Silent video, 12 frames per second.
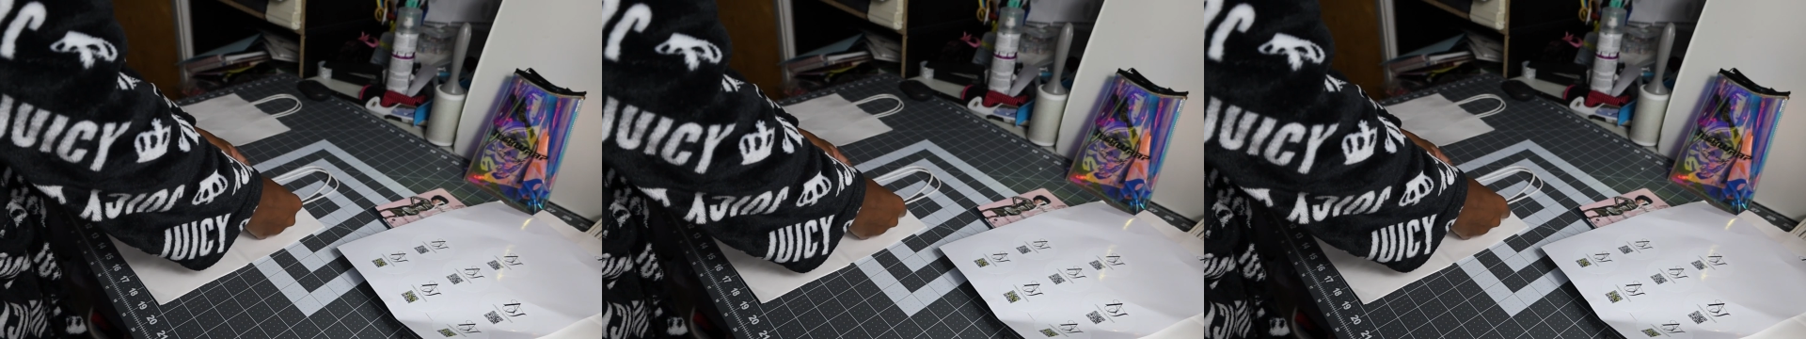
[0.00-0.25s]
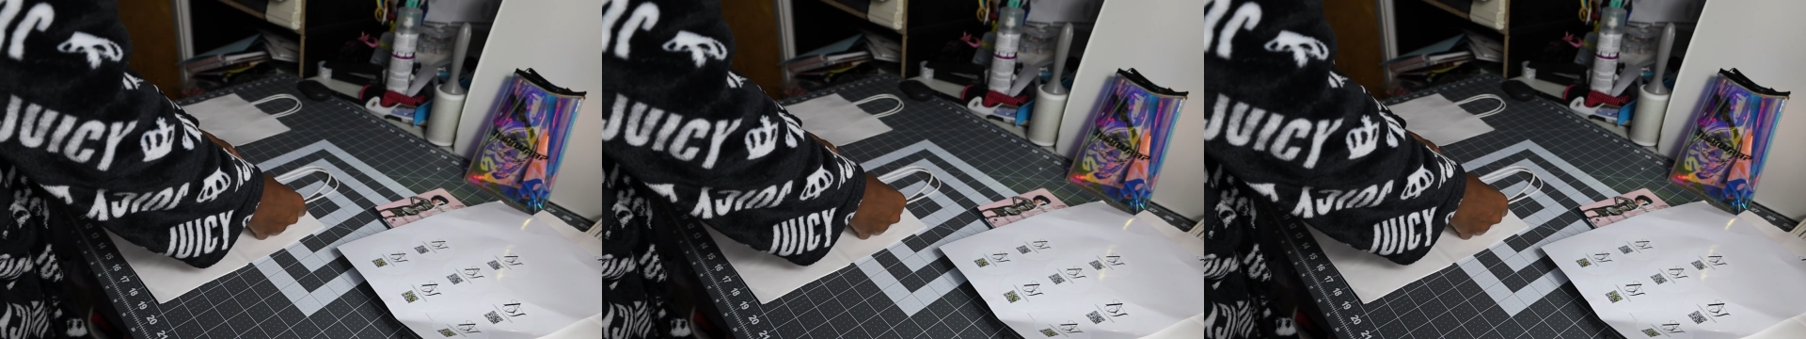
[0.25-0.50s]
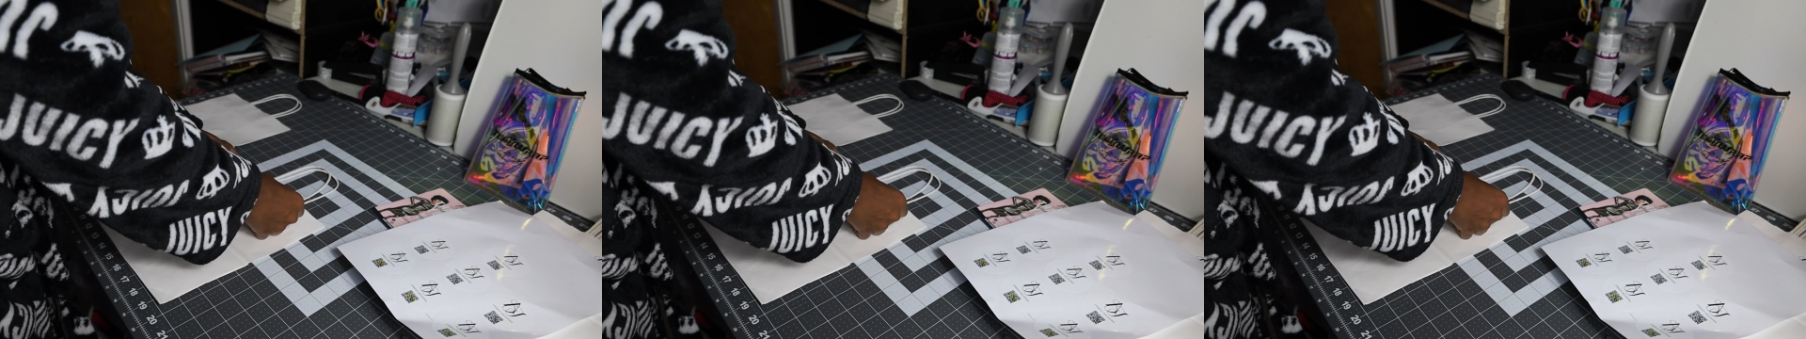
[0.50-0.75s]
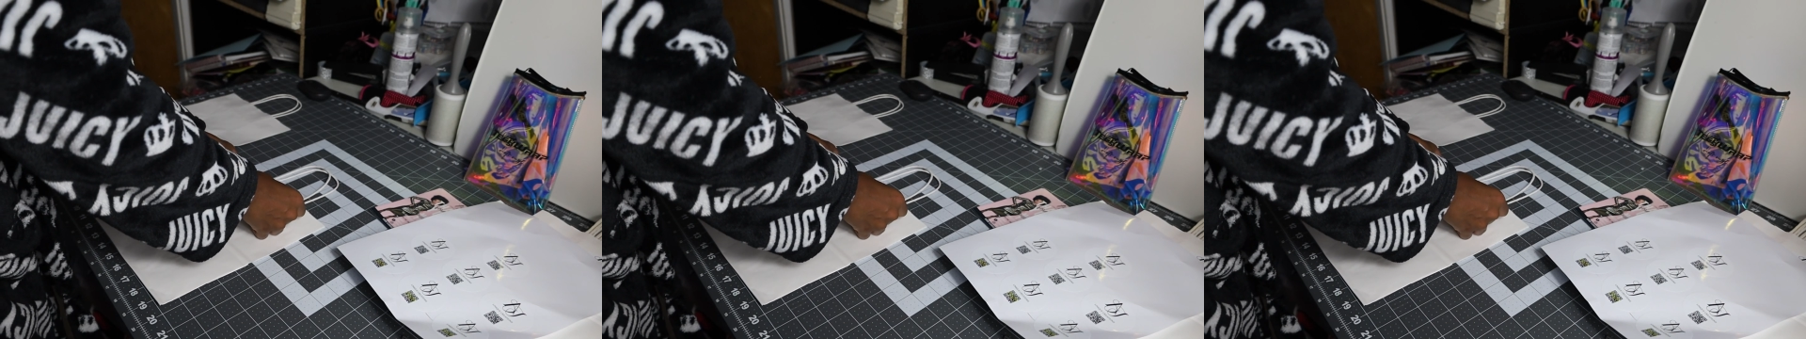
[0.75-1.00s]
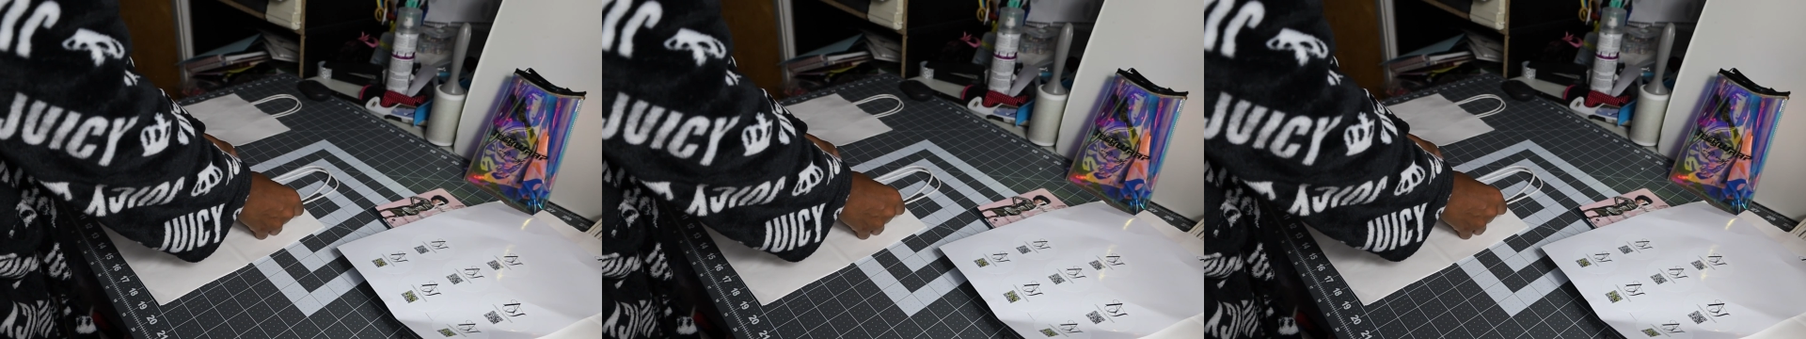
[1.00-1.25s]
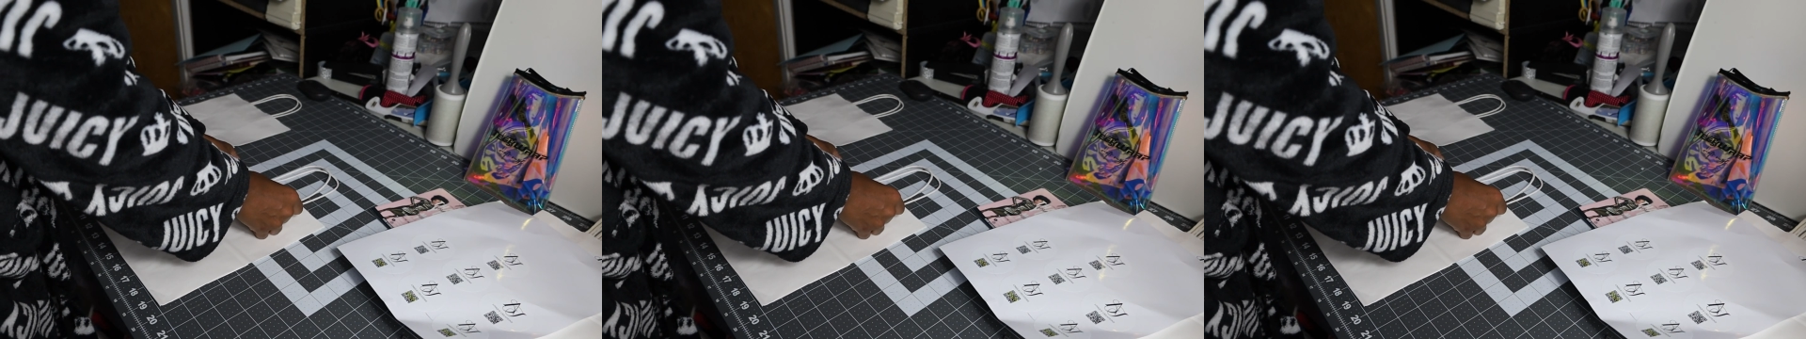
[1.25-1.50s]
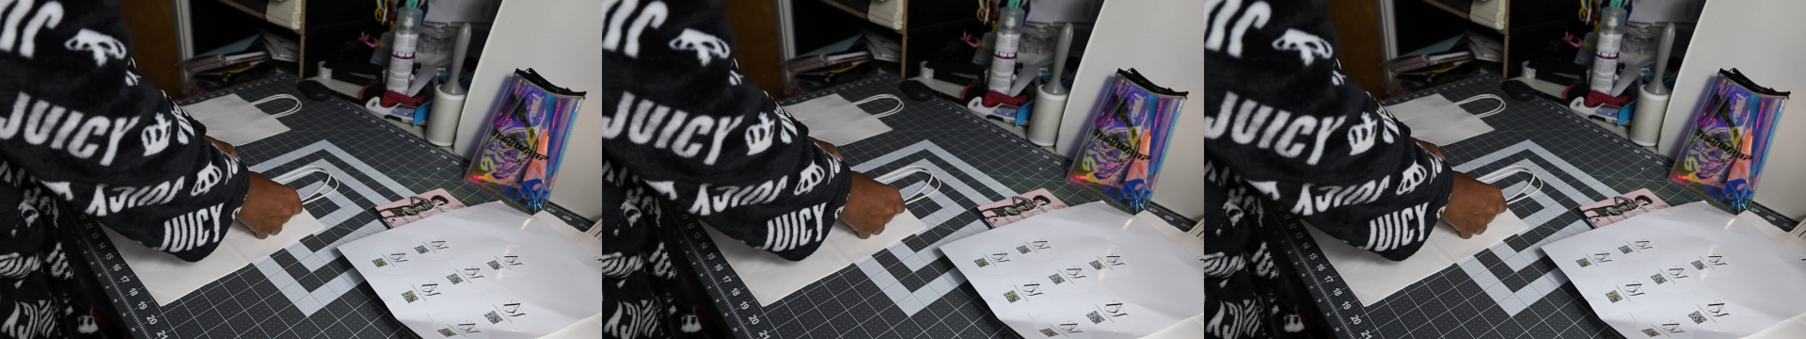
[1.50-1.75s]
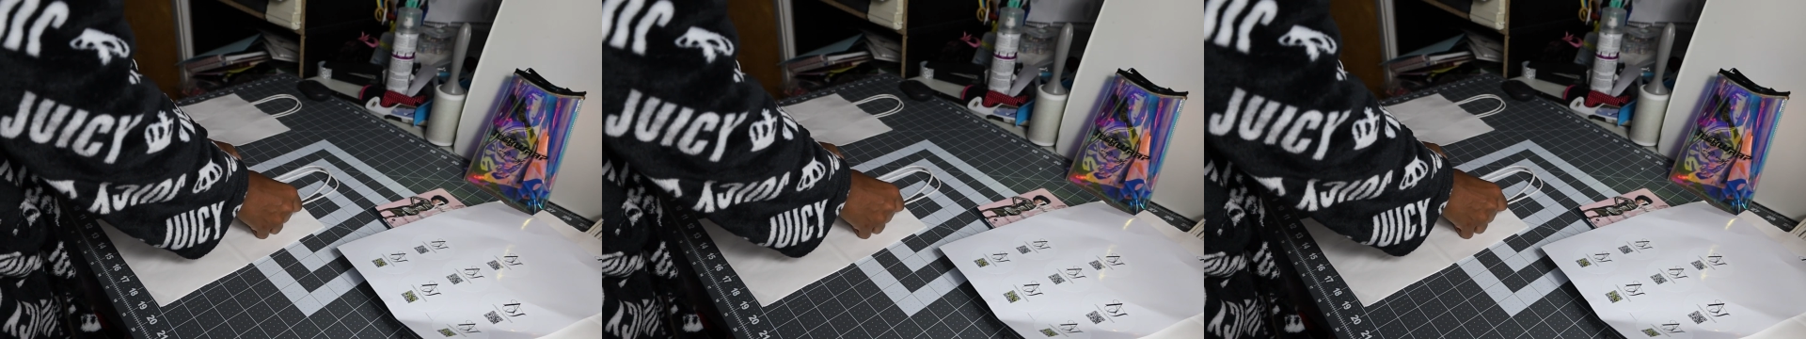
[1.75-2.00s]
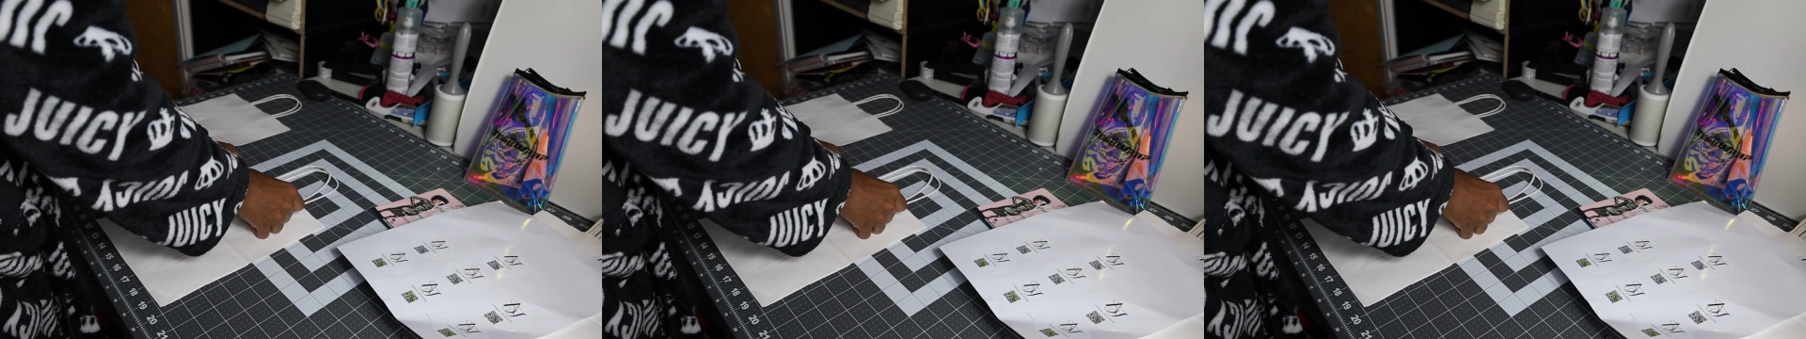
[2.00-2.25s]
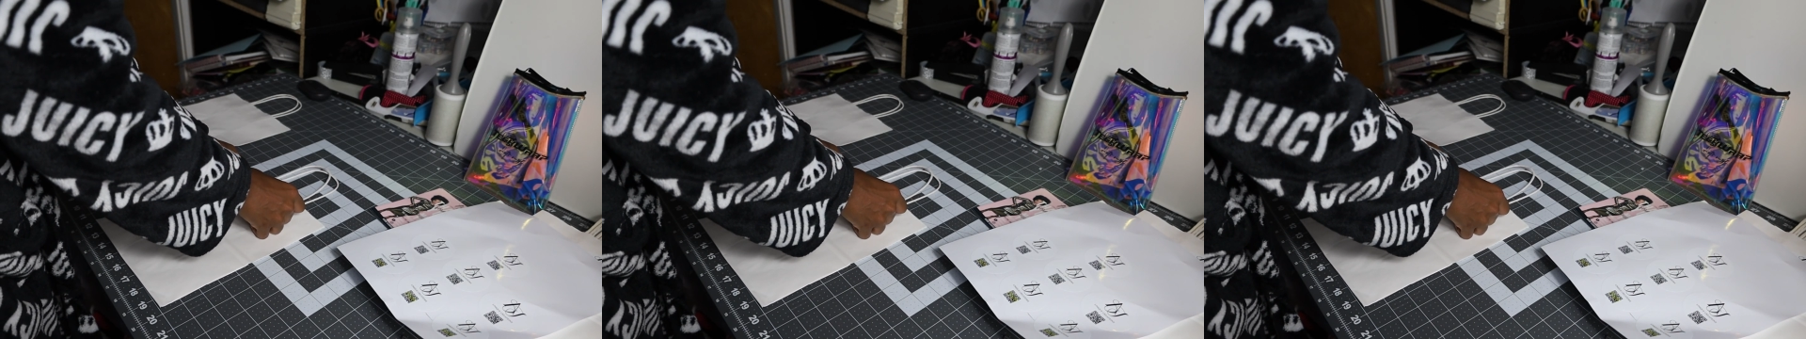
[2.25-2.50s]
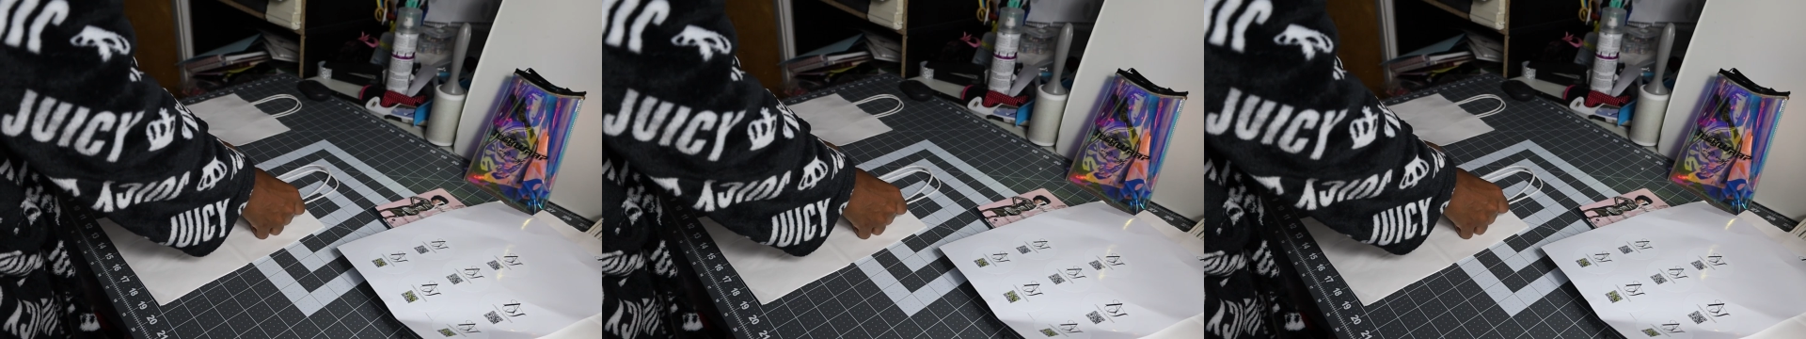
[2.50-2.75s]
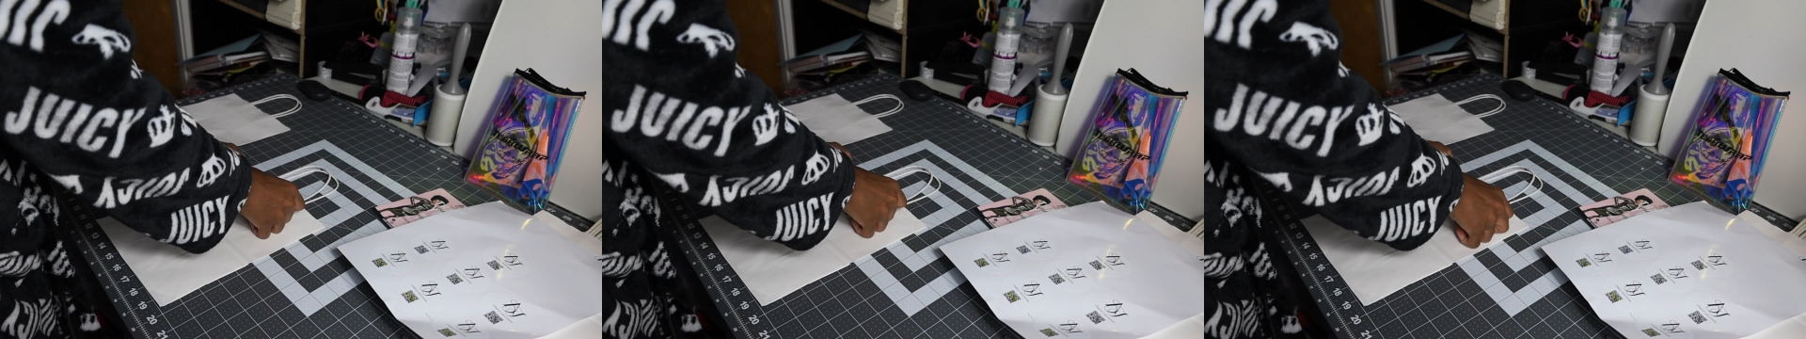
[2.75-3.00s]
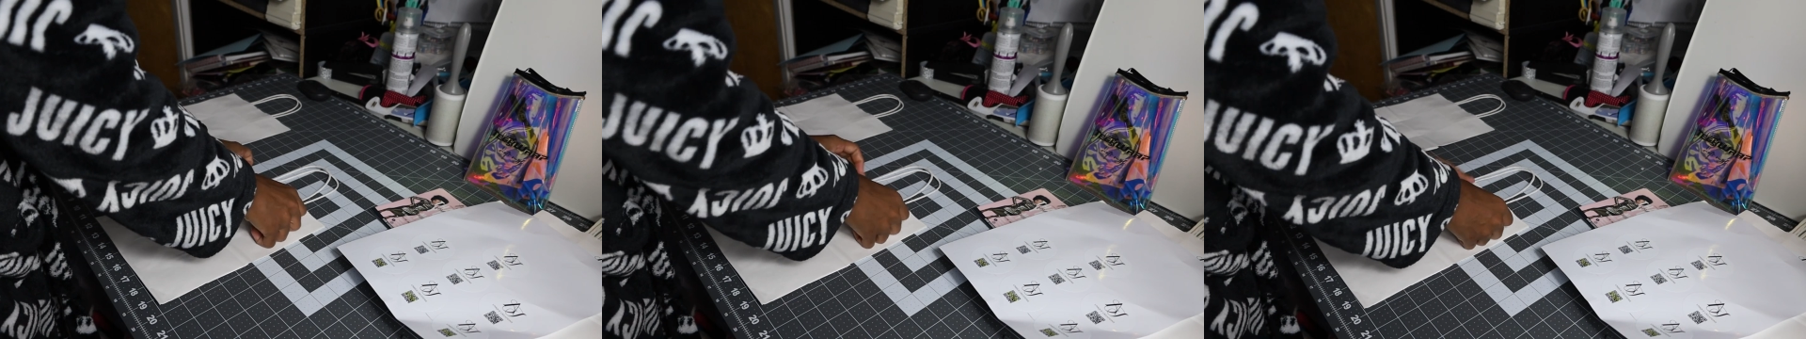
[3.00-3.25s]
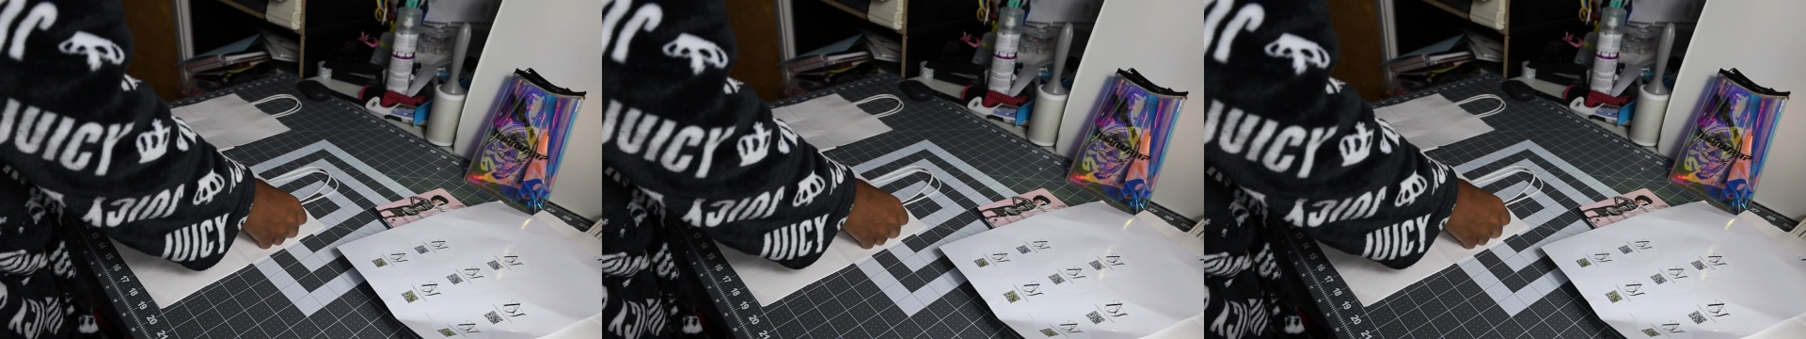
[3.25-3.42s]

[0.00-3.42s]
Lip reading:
[unreadable: no face in view]